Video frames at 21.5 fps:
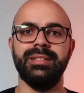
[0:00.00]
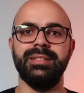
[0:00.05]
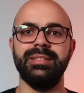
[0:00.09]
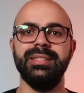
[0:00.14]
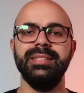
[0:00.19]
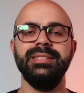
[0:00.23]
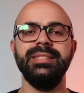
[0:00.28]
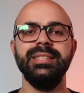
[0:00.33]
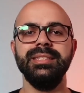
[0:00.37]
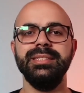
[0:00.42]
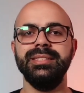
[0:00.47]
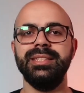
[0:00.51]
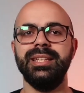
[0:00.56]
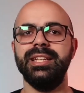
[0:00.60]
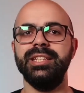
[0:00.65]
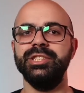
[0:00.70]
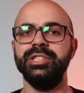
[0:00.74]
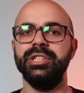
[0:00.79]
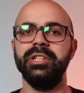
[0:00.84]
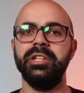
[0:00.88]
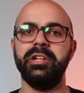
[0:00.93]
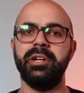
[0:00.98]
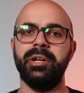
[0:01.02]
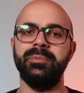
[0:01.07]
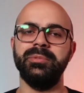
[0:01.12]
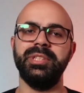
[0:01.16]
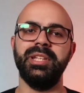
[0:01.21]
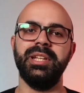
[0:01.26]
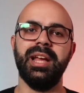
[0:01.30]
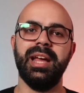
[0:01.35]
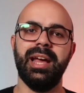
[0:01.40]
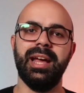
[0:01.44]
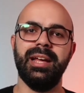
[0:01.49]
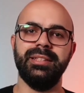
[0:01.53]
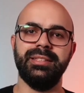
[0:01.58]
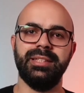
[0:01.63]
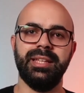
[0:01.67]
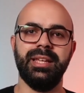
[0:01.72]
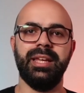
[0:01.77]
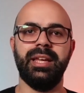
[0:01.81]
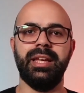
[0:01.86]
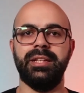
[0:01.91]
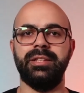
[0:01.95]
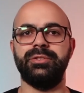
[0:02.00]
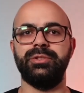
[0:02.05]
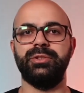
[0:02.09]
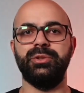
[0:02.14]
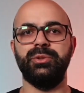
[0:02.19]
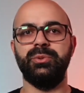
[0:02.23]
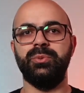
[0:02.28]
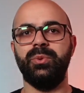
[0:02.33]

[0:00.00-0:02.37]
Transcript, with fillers: This extension comes in handy in two